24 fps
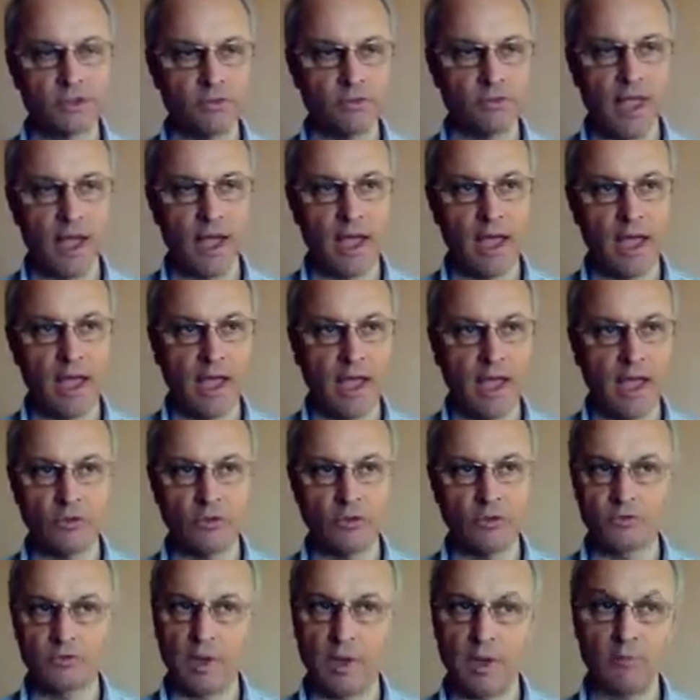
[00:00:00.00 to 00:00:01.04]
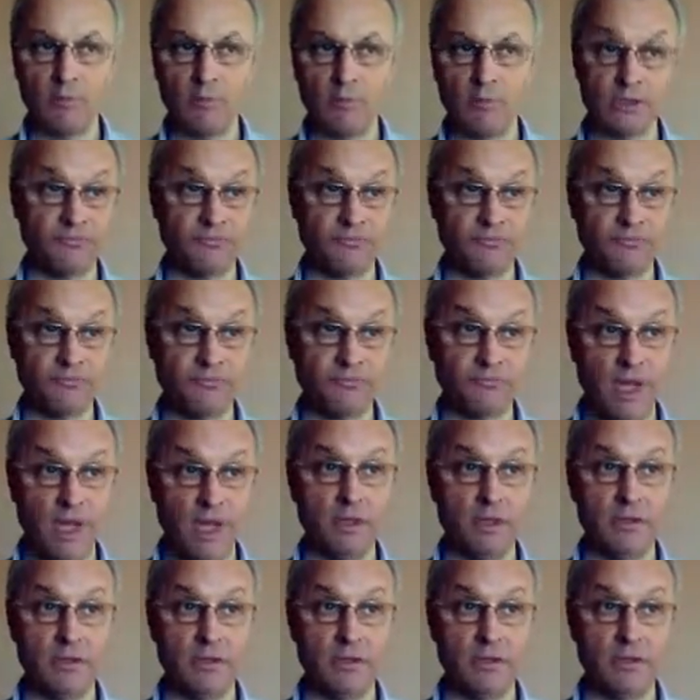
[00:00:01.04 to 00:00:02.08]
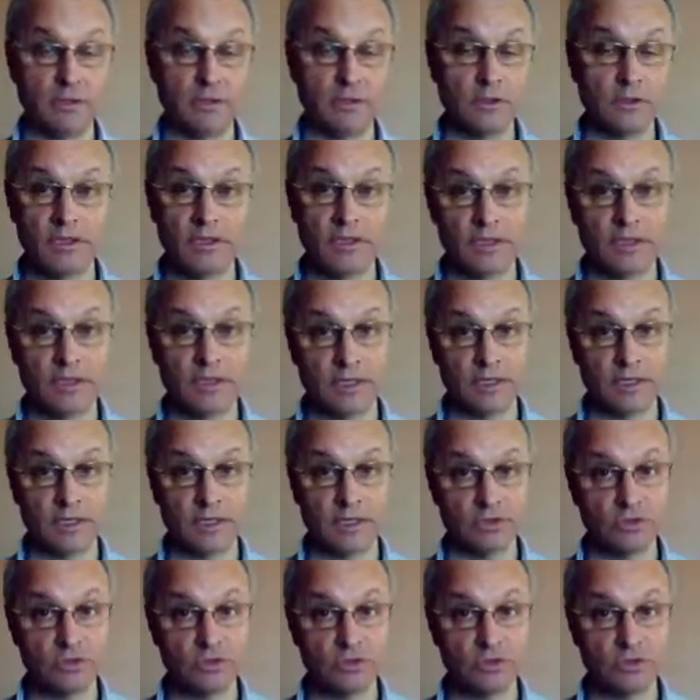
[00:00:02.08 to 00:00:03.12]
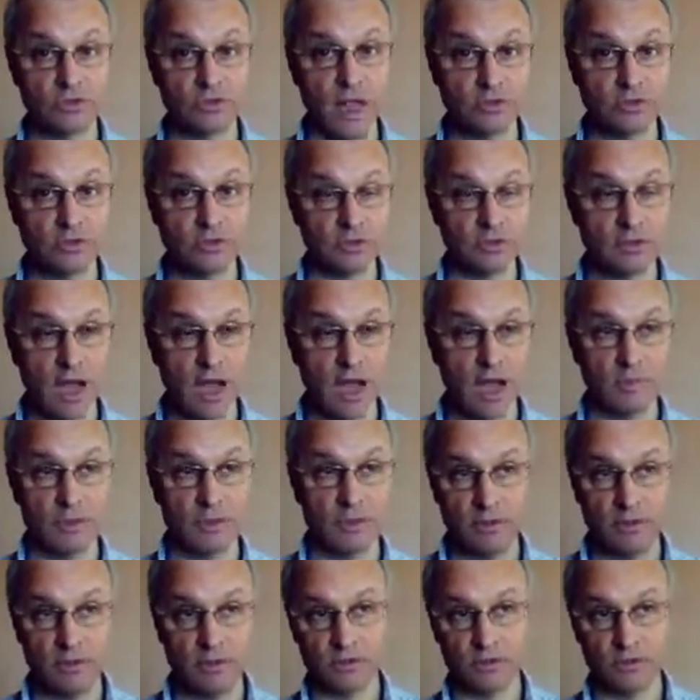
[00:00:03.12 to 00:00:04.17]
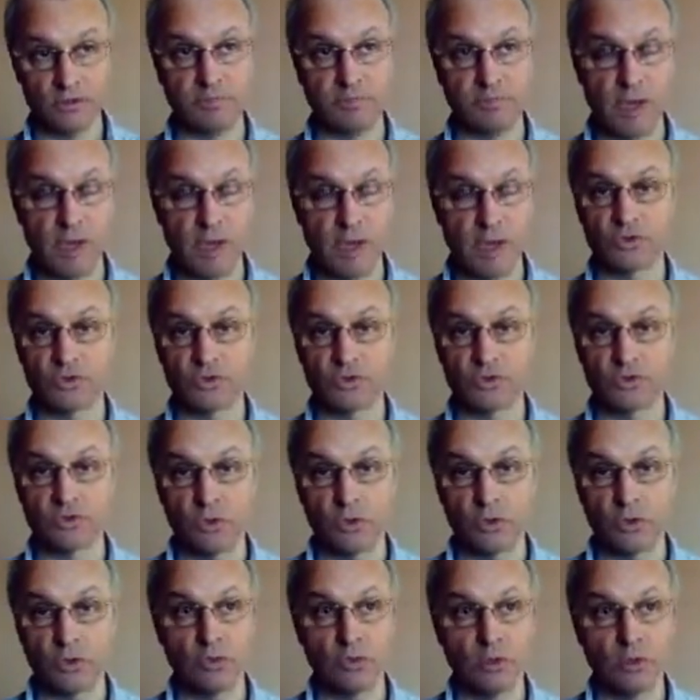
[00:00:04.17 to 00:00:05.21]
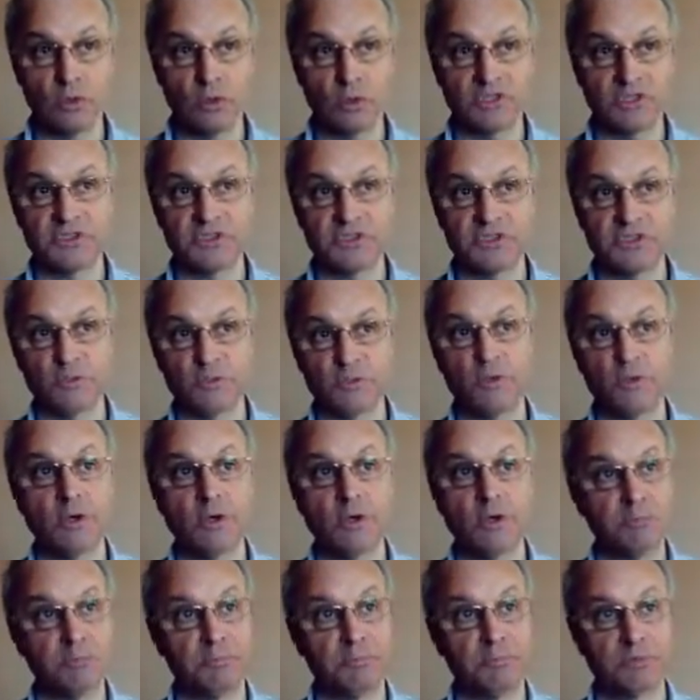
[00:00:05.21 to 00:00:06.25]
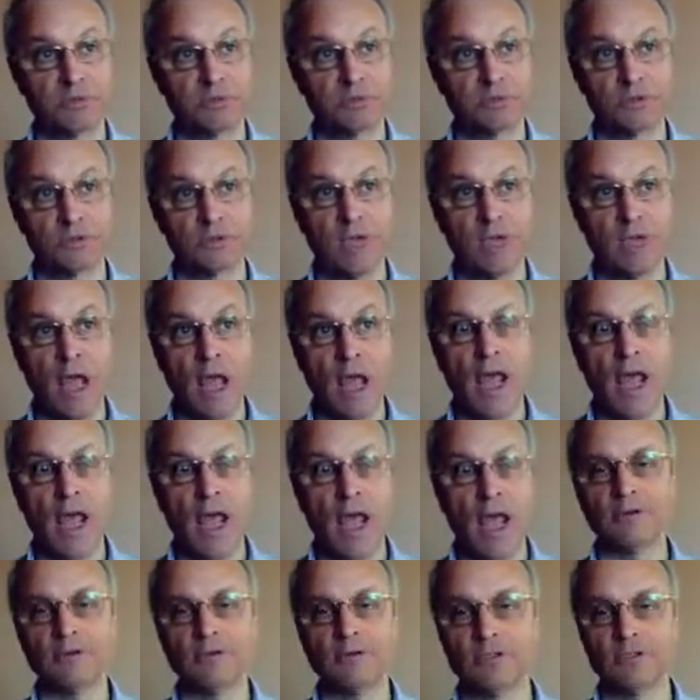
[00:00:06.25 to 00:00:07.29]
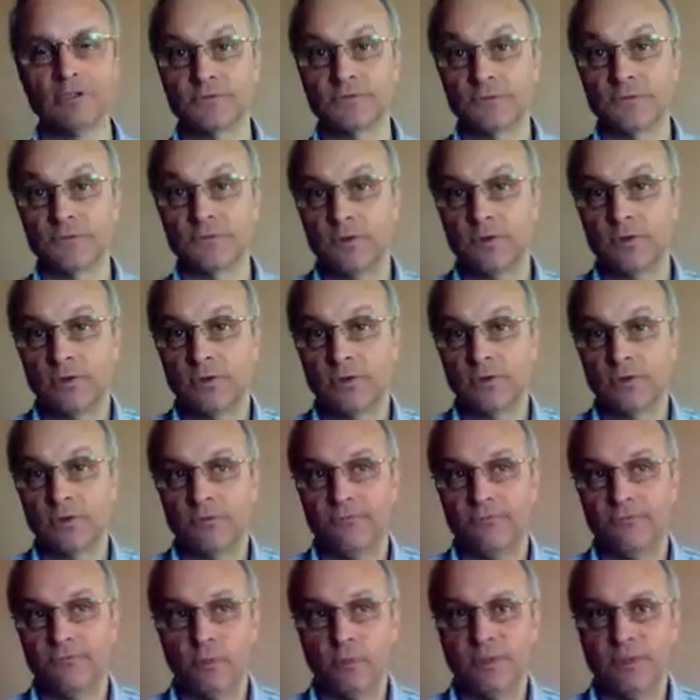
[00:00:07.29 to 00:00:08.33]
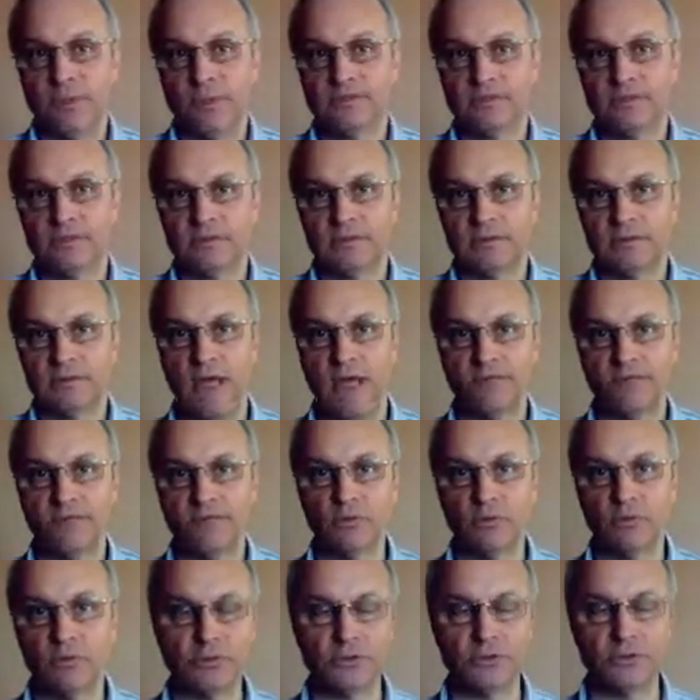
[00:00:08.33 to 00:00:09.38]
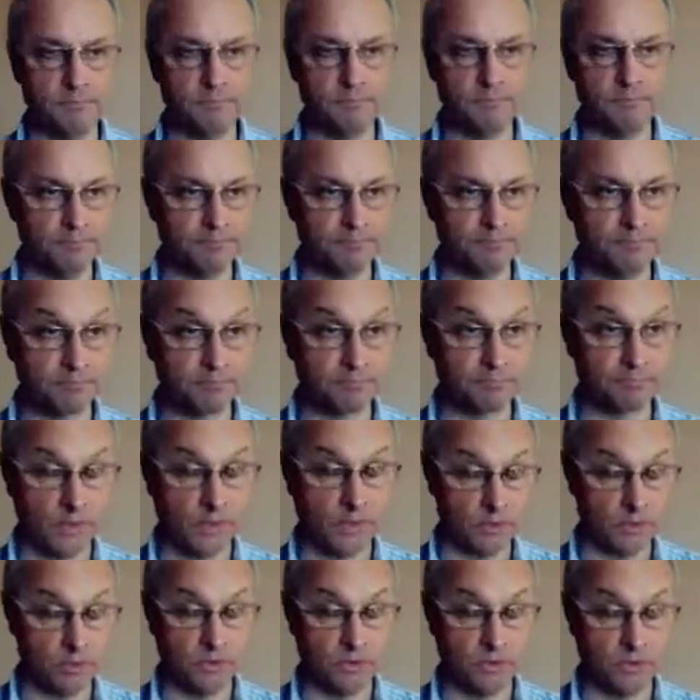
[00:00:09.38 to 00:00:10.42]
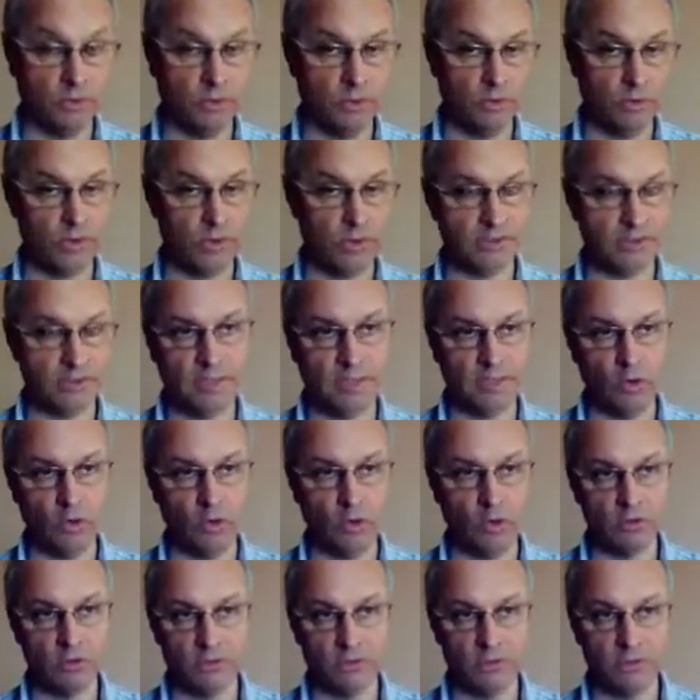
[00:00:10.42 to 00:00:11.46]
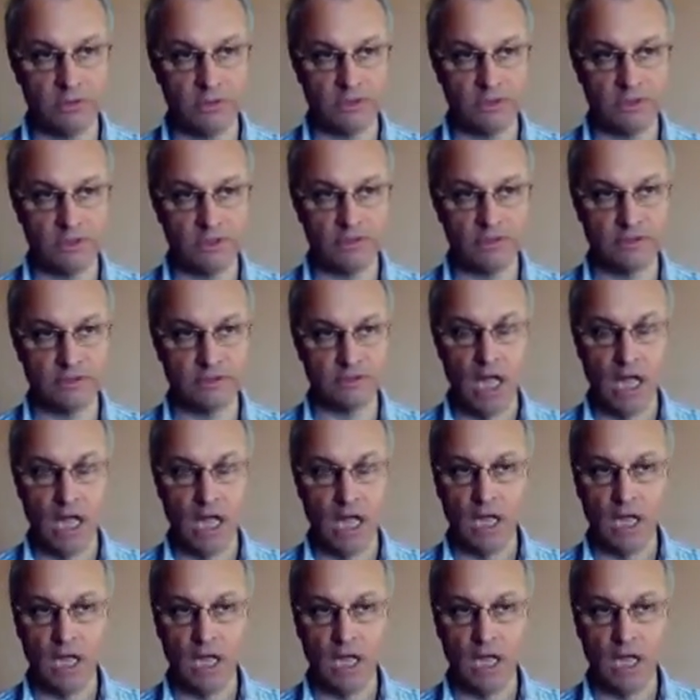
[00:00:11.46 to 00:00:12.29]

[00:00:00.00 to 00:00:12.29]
so that newspaper just flooded Illinois like a tsunami, and those papers were in people's houses for weeks afterwards. So we're trying to get hold of these things,